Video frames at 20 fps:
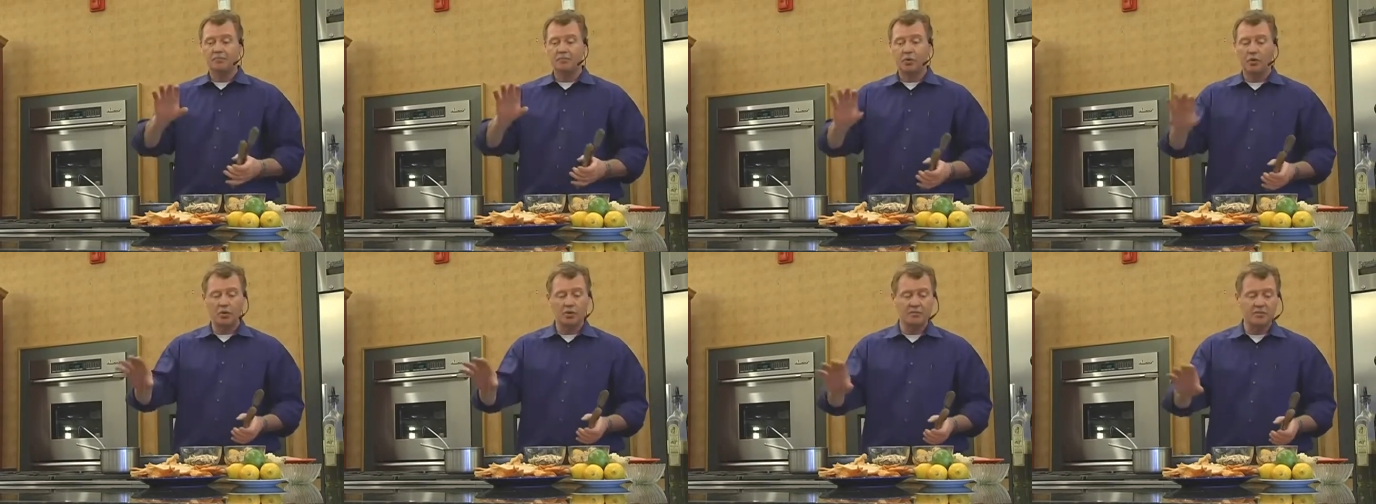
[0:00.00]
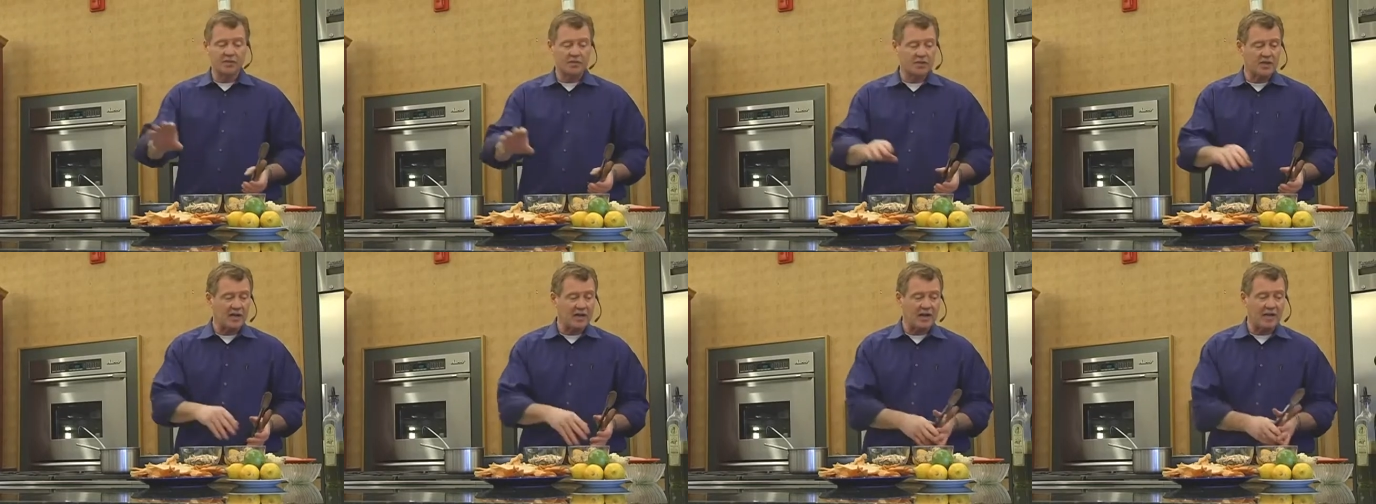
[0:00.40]
put them
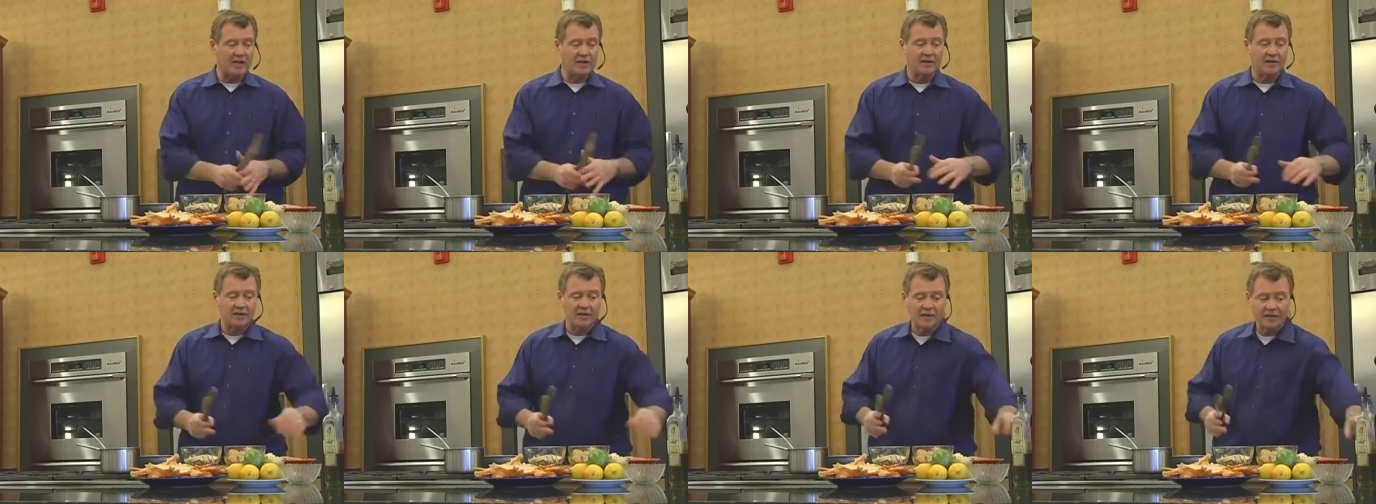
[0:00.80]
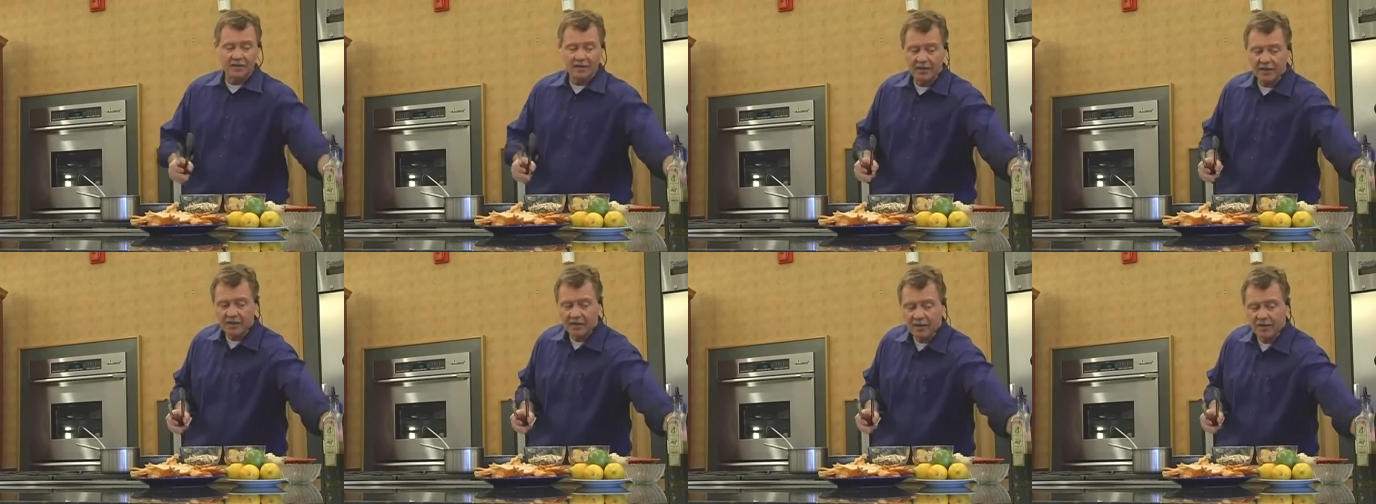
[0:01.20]
aside,
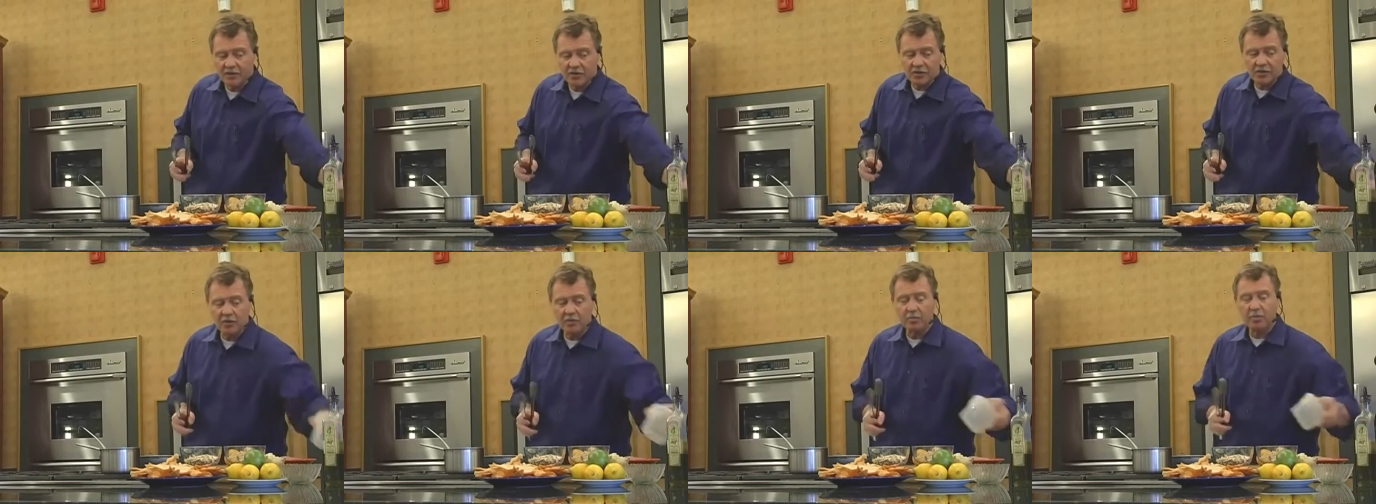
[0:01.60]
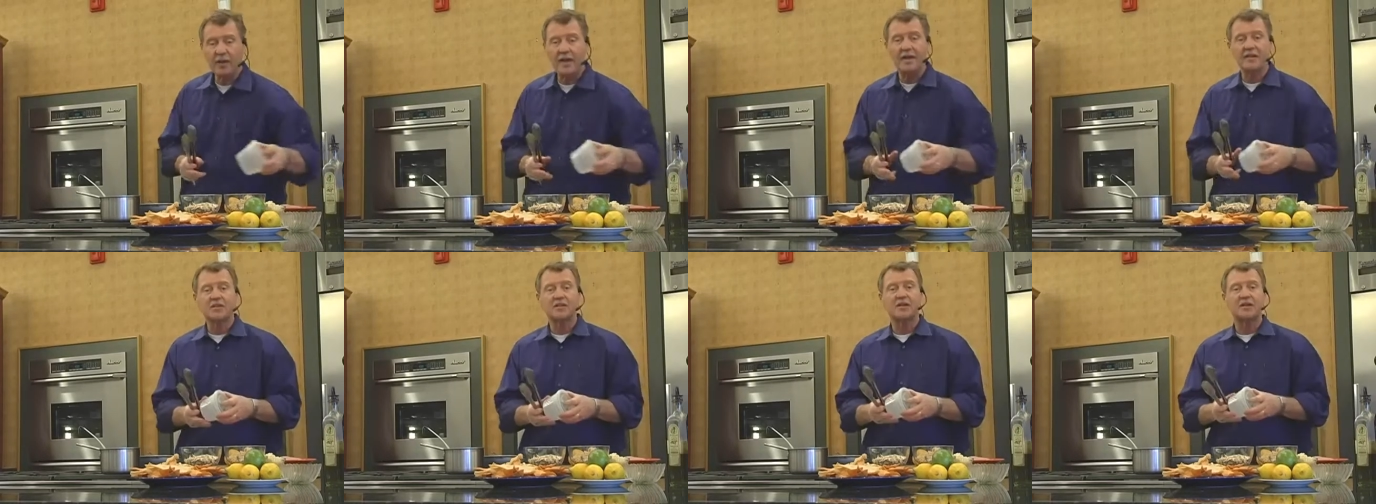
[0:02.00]
get a nice little
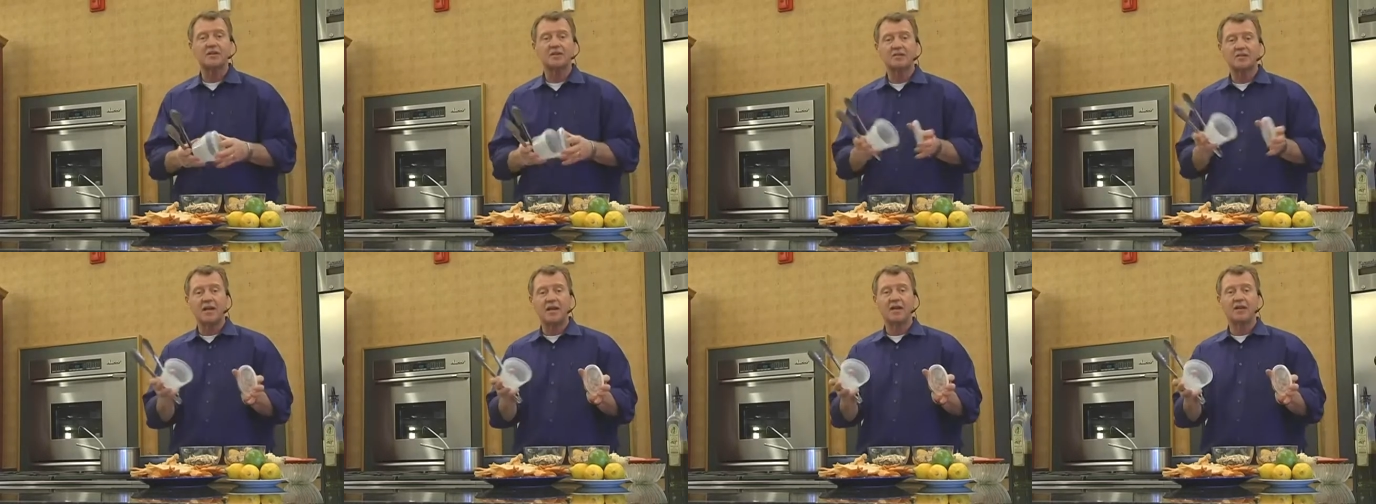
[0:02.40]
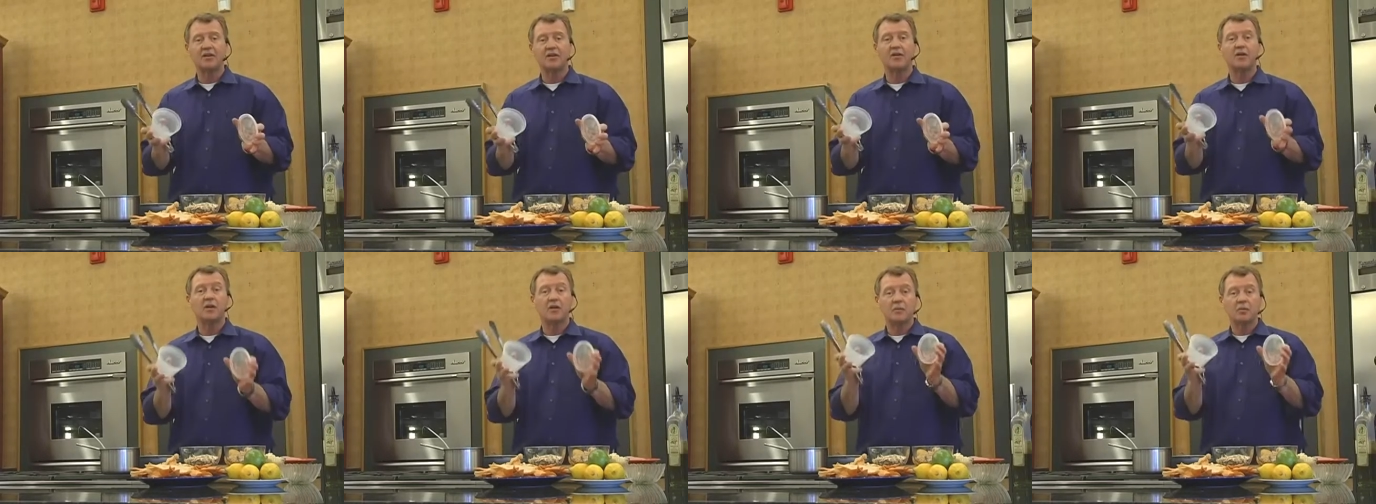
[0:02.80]
plastic
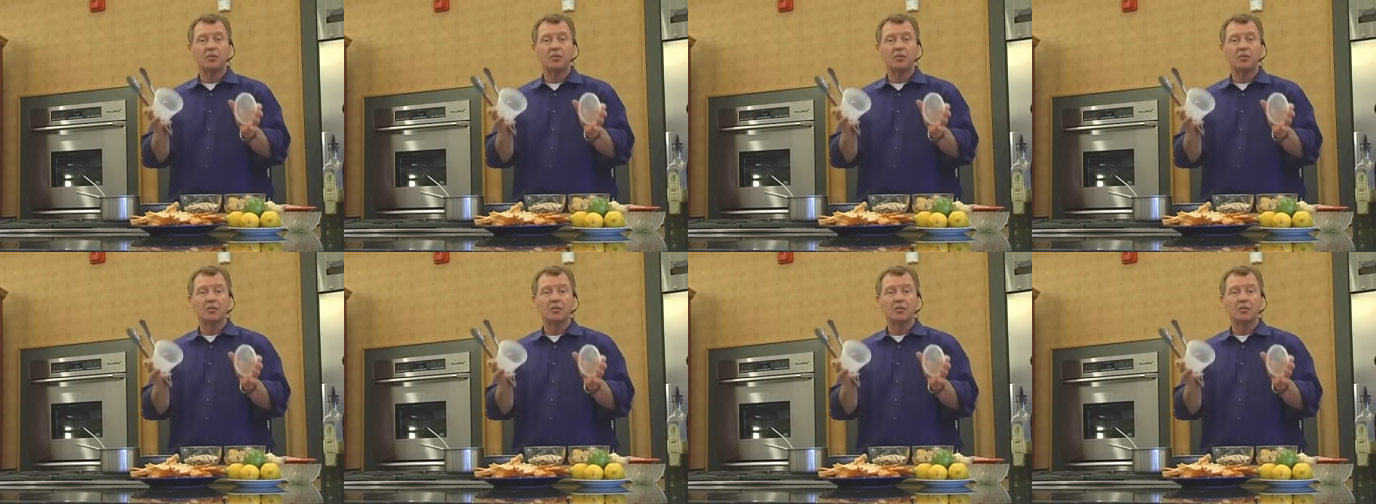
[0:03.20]
container,